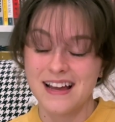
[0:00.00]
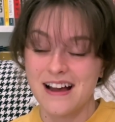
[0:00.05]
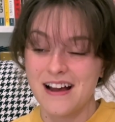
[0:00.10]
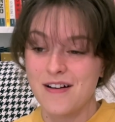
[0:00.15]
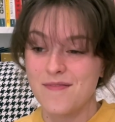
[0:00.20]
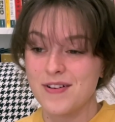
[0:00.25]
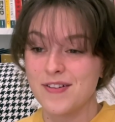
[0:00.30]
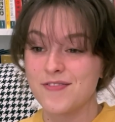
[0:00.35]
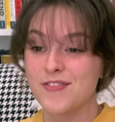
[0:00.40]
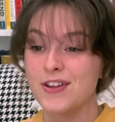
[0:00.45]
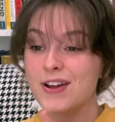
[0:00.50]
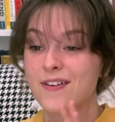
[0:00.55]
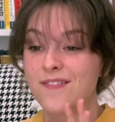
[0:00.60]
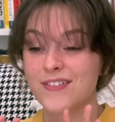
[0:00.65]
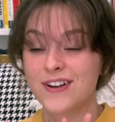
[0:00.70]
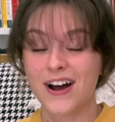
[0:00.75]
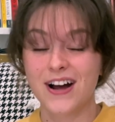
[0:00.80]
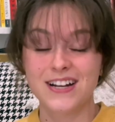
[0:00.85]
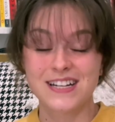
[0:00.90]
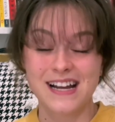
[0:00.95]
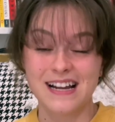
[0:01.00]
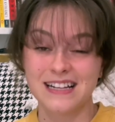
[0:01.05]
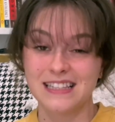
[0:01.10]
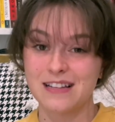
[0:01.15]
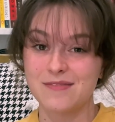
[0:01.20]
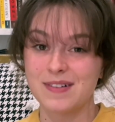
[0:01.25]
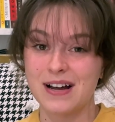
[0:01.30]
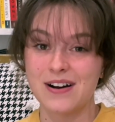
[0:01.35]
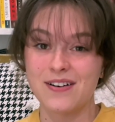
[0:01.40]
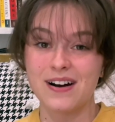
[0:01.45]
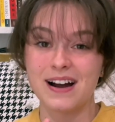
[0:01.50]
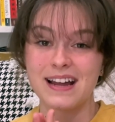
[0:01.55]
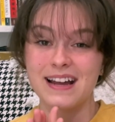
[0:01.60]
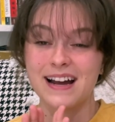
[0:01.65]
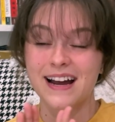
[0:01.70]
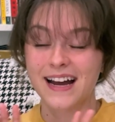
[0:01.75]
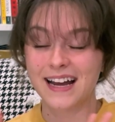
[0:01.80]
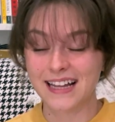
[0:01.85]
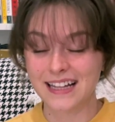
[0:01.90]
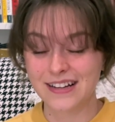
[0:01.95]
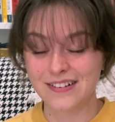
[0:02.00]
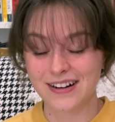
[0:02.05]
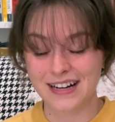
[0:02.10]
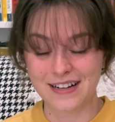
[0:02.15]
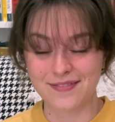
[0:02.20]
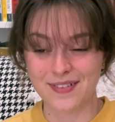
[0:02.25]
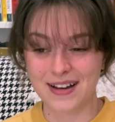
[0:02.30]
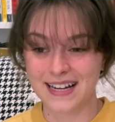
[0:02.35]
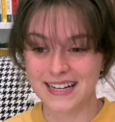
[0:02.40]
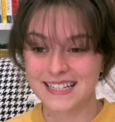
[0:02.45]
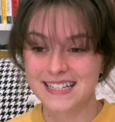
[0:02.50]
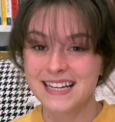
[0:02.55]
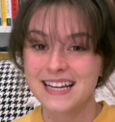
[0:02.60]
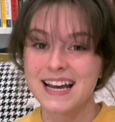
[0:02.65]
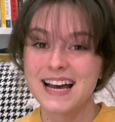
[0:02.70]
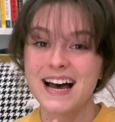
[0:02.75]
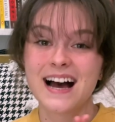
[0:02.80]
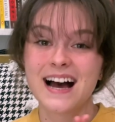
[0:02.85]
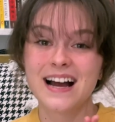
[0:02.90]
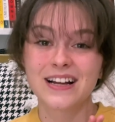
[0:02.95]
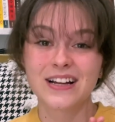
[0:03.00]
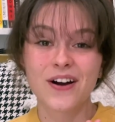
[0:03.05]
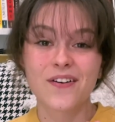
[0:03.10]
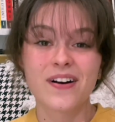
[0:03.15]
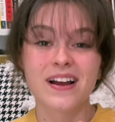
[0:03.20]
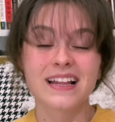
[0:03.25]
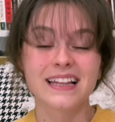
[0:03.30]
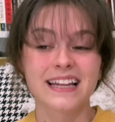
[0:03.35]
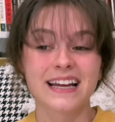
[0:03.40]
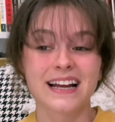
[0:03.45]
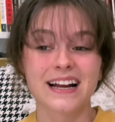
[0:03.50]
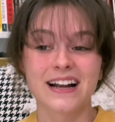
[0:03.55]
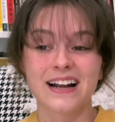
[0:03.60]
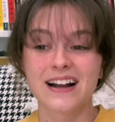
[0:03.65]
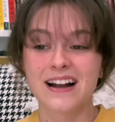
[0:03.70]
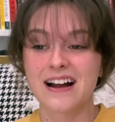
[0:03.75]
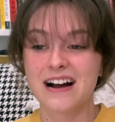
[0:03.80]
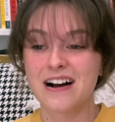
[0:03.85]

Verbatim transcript: Um, if you have not checked them out, I highly recommend going there.